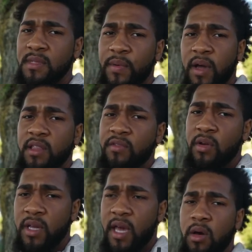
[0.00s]
the
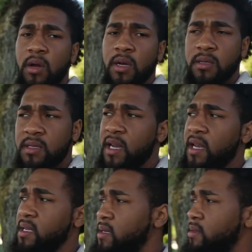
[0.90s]
road again, go to
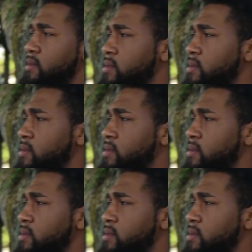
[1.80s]
Connecticut.